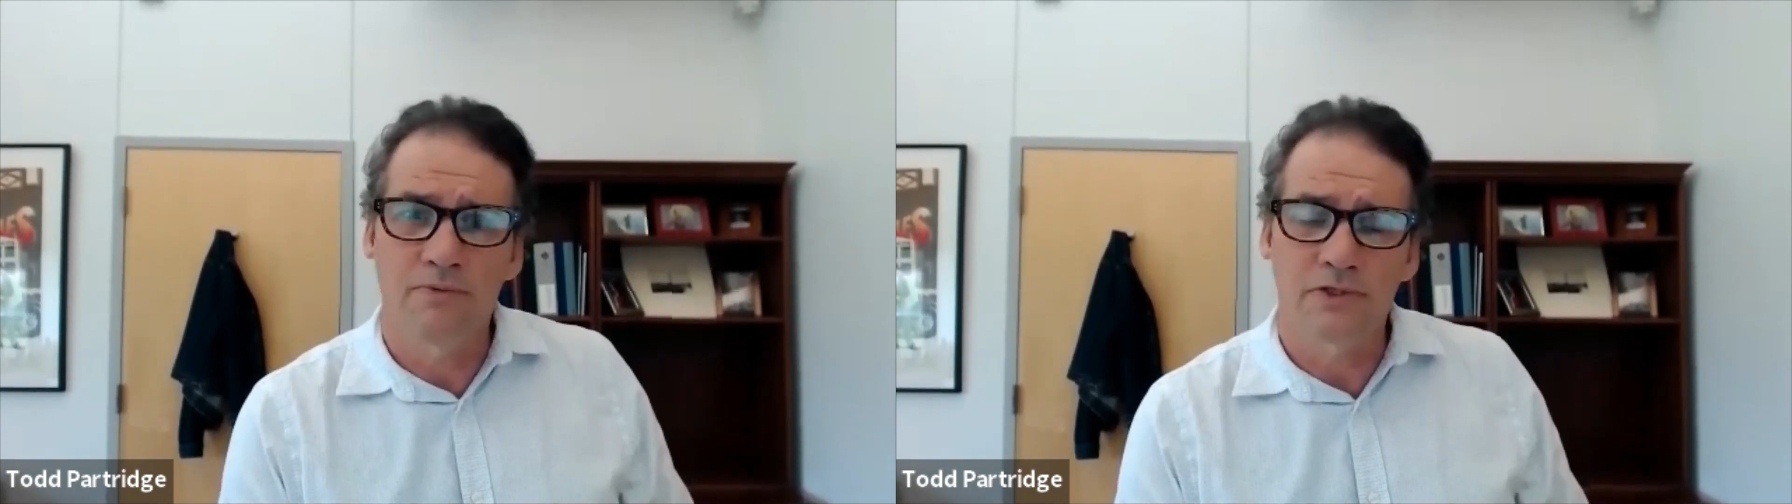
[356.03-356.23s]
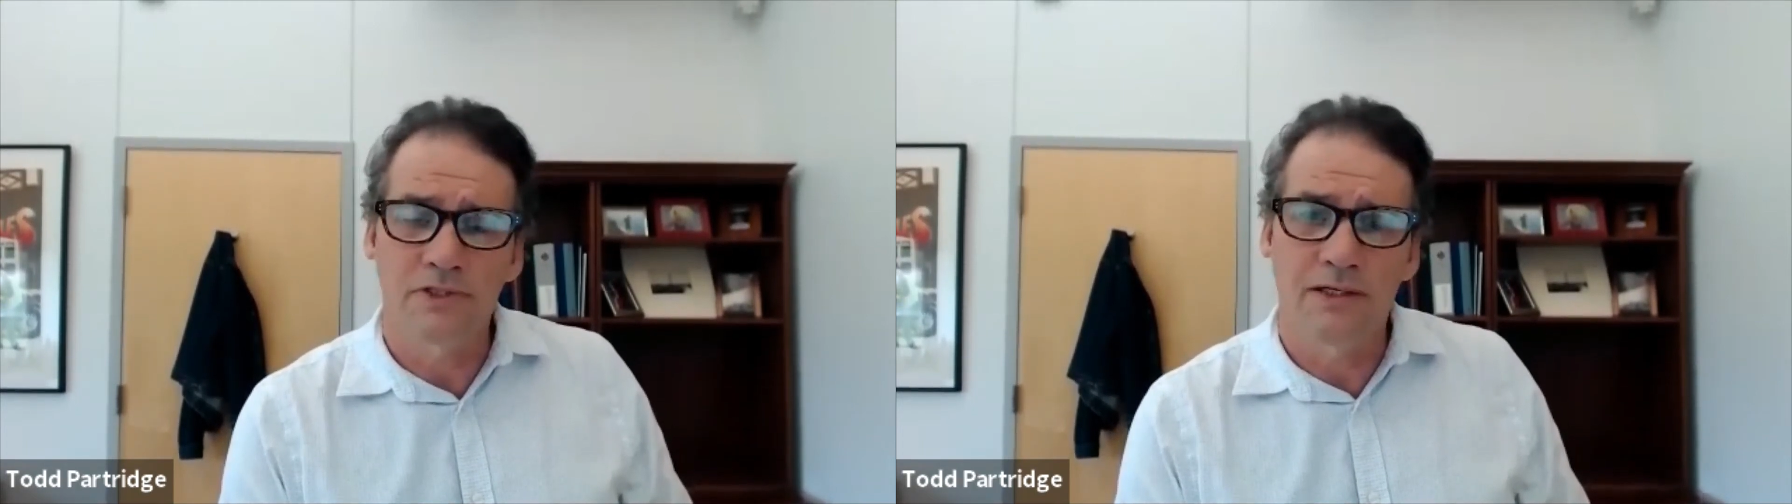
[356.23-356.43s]

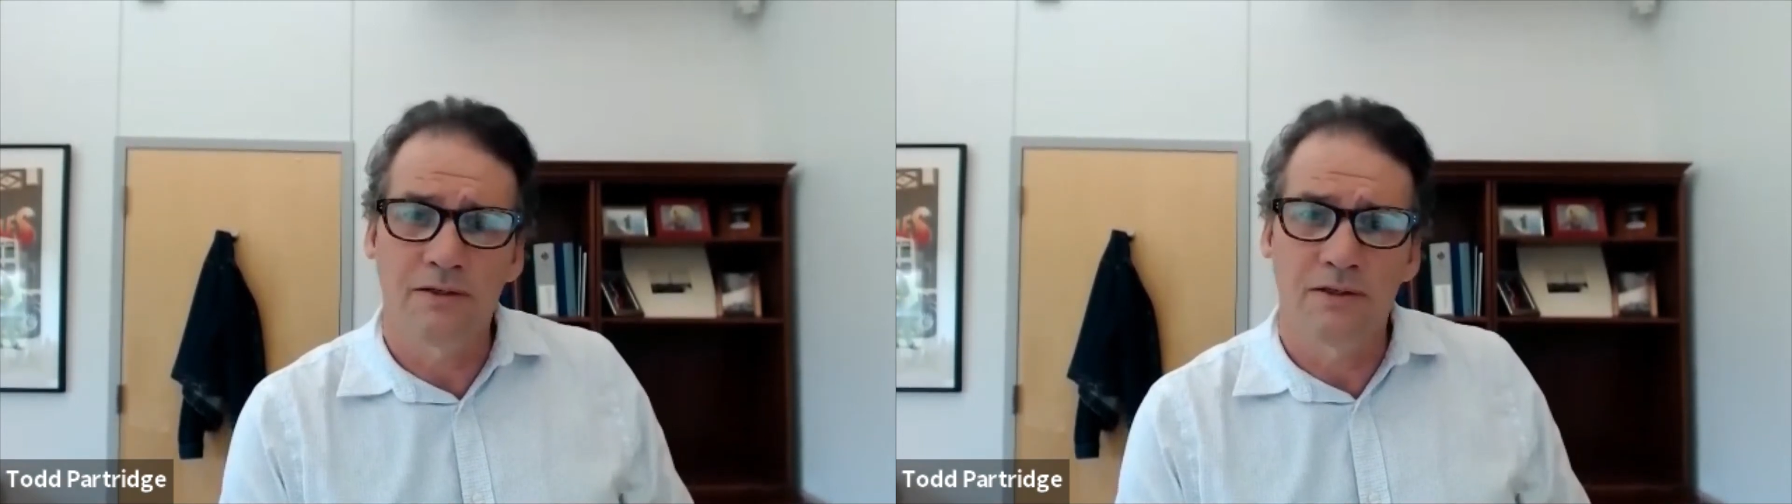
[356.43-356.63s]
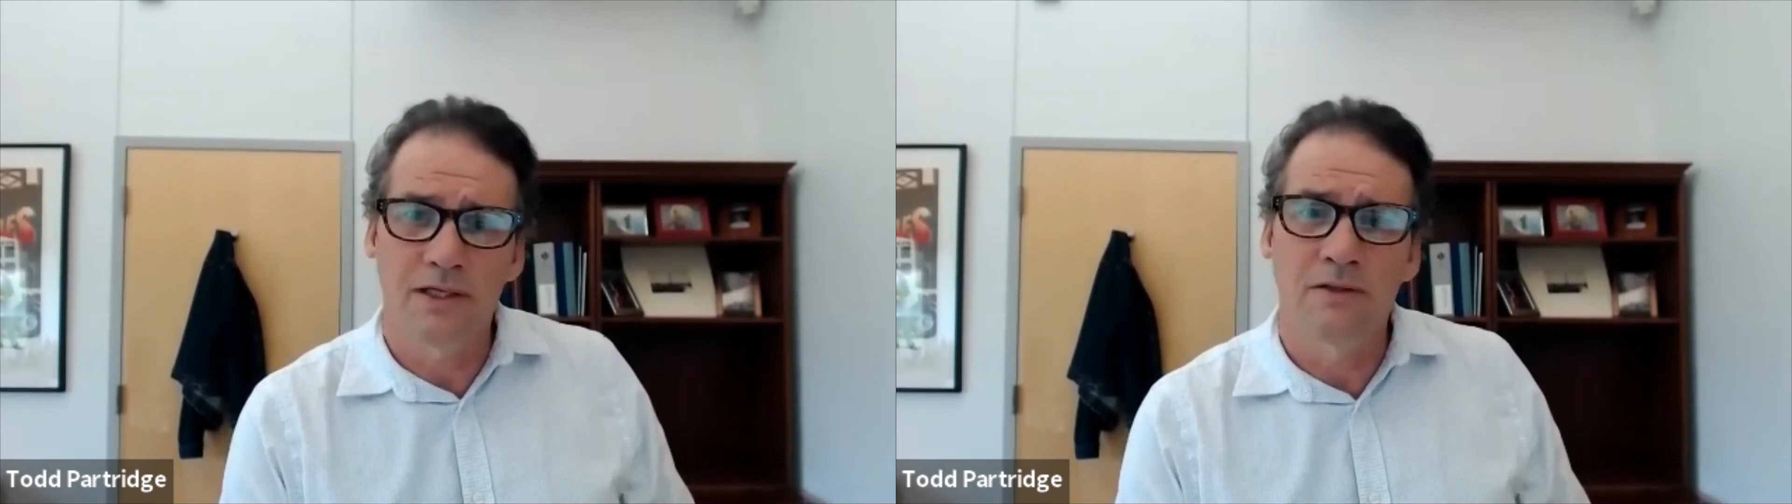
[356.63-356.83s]

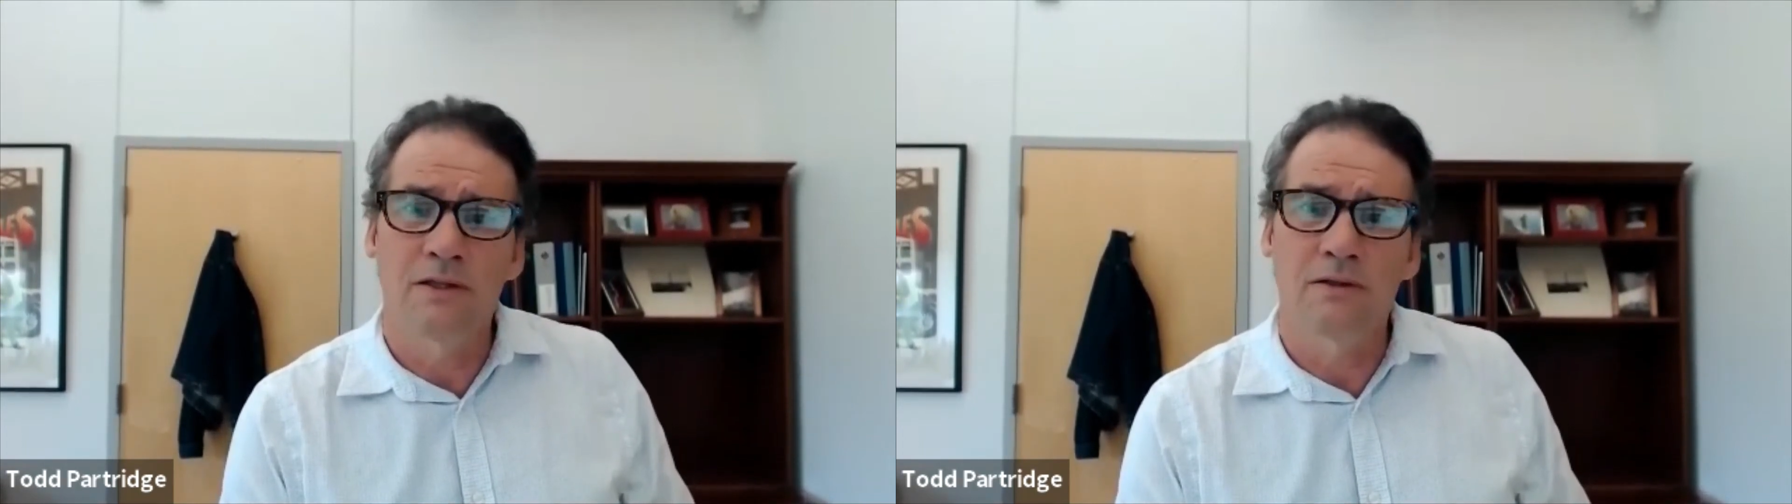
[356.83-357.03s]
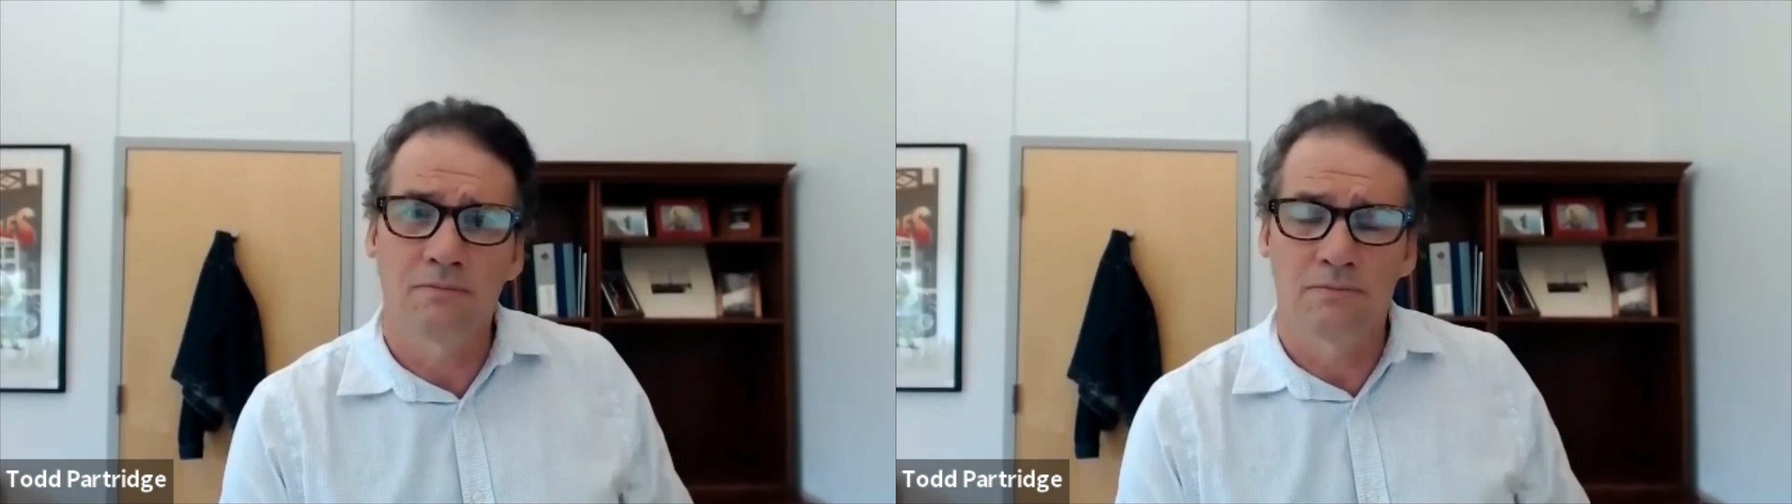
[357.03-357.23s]
percent in
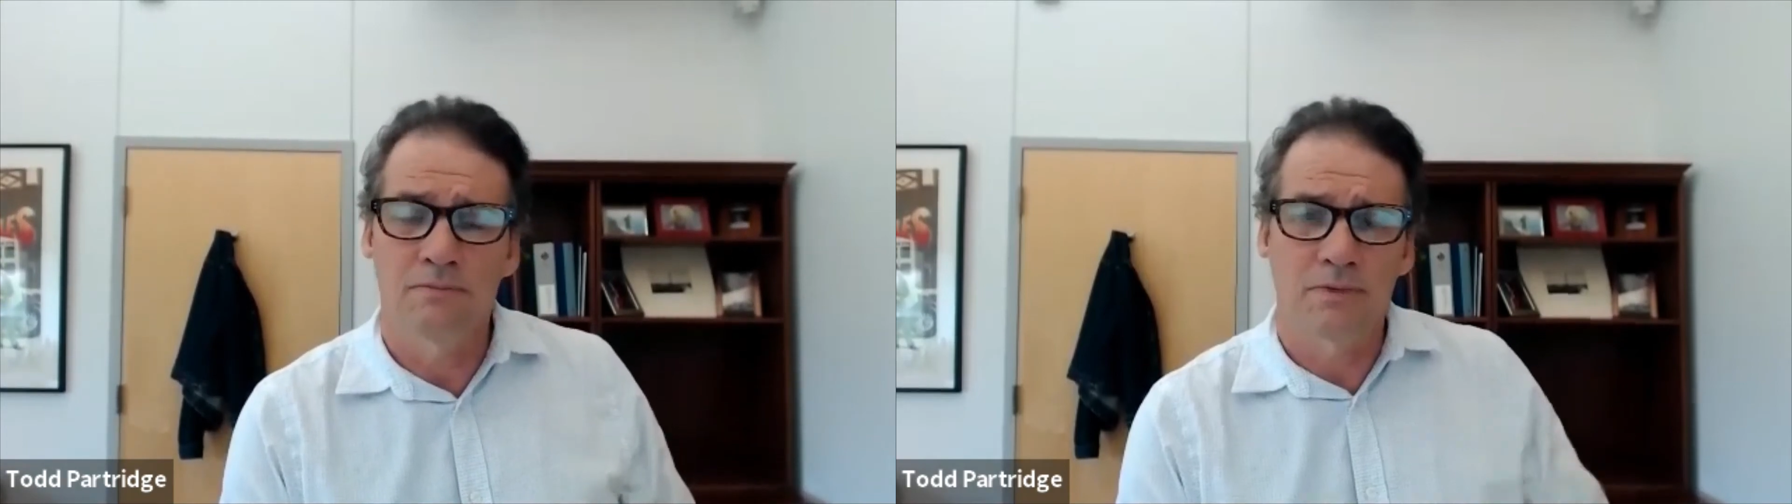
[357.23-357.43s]
the